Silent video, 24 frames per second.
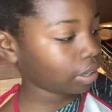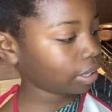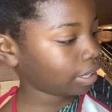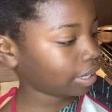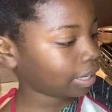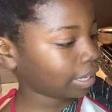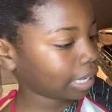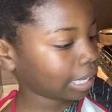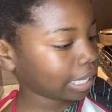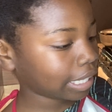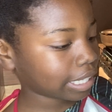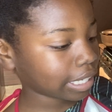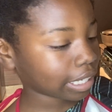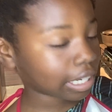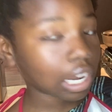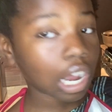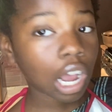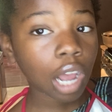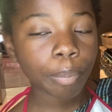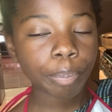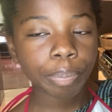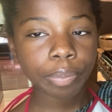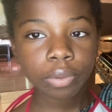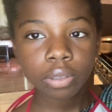Excuse
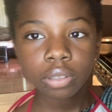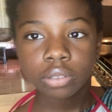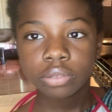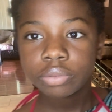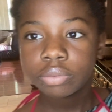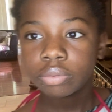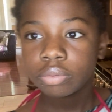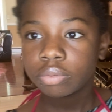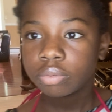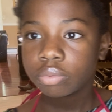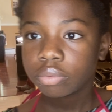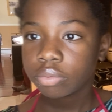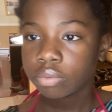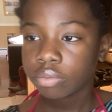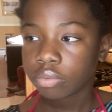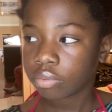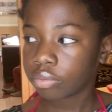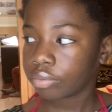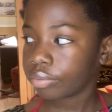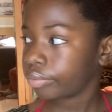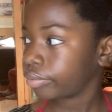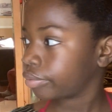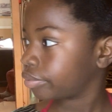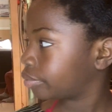the pieces
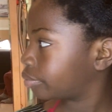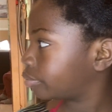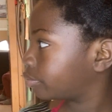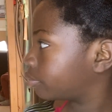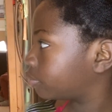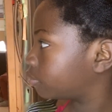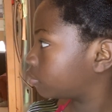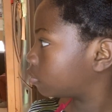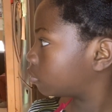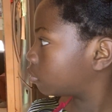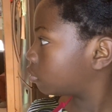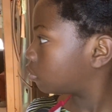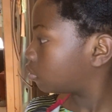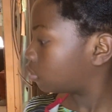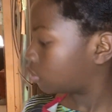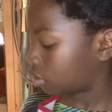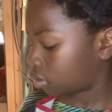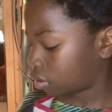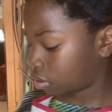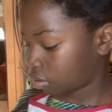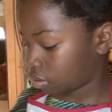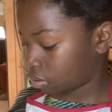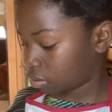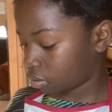of flour on top of
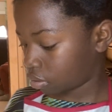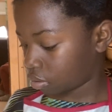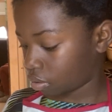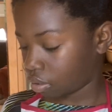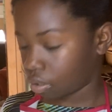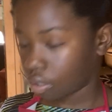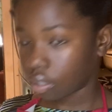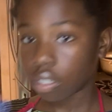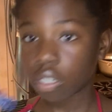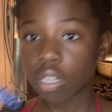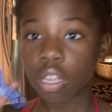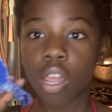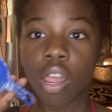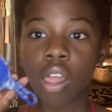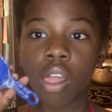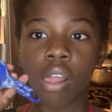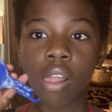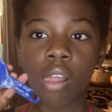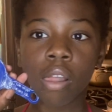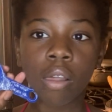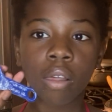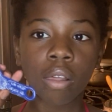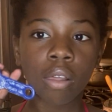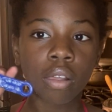it because we
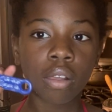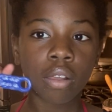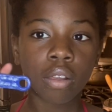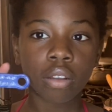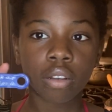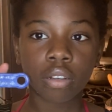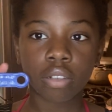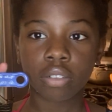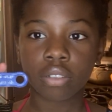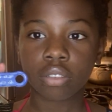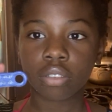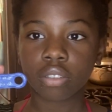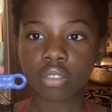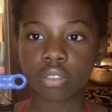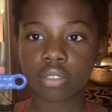use it a lot.